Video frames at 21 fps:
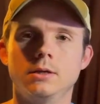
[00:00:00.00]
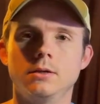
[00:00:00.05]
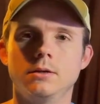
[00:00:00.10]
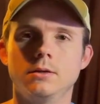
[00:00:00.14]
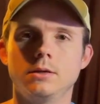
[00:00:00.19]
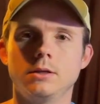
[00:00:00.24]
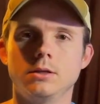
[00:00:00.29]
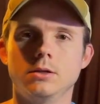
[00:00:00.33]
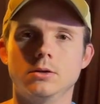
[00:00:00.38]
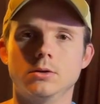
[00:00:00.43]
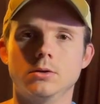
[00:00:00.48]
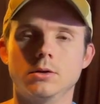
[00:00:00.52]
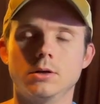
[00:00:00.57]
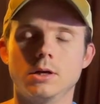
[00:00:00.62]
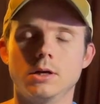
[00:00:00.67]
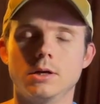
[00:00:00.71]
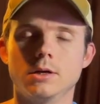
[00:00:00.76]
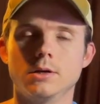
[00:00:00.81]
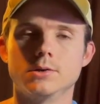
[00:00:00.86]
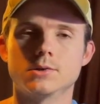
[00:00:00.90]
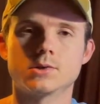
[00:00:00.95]
you know,
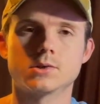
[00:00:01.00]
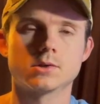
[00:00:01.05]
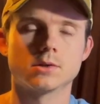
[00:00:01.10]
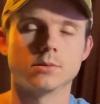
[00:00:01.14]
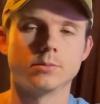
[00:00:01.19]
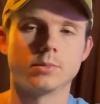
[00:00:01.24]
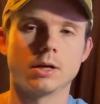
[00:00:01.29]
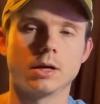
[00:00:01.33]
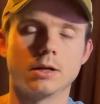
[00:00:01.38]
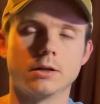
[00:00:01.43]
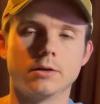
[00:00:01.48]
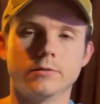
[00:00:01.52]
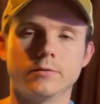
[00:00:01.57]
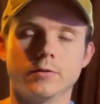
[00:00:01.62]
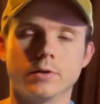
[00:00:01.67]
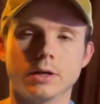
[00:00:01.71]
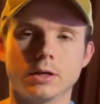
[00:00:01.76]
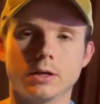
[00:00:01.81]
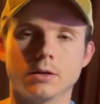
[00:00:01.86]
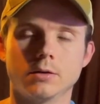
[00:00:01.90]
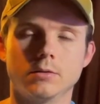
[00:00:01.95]
uh, some kind of
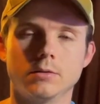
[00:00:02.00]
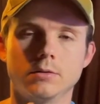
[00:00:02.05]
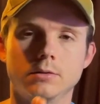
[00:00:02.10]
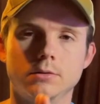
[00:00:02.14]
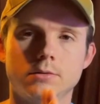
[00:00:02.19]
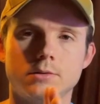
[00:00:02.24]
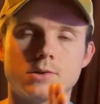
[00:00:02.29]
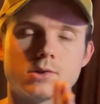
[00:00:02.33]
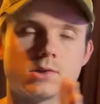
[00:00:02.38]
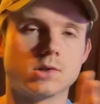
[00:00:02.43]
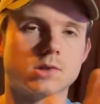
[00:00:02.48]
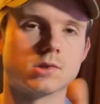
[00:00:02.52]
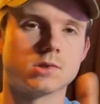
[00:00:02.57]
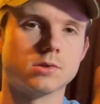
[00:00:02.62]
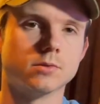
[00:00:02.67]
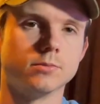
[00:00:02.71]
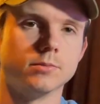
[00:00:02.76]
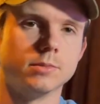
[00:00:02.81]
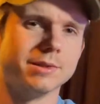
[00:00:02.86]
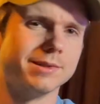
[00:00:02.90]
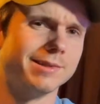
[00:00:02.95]
like
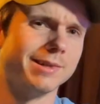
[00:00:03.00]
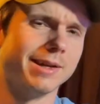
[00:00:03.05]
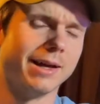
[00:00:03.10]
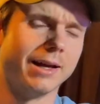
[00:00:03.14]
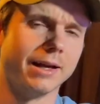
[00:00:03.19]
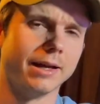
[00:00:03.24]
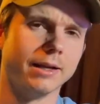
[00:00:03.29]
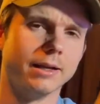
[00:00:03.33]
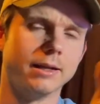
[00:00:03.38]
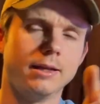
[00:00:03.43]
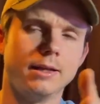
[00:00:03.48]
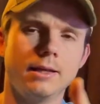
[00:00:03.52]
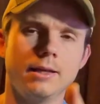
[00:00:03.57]
system design.